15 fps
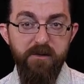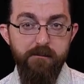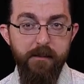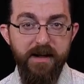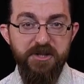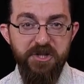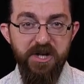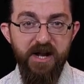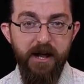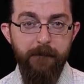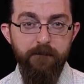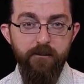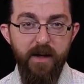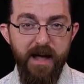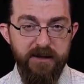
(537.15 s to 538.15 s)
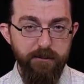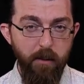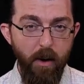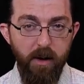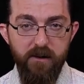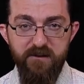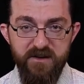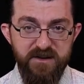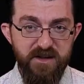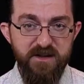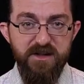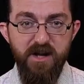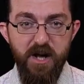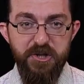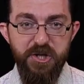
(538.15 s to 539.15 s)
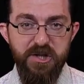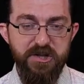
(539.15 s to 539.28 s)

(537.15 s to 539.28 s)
mentioning as part of this discussion,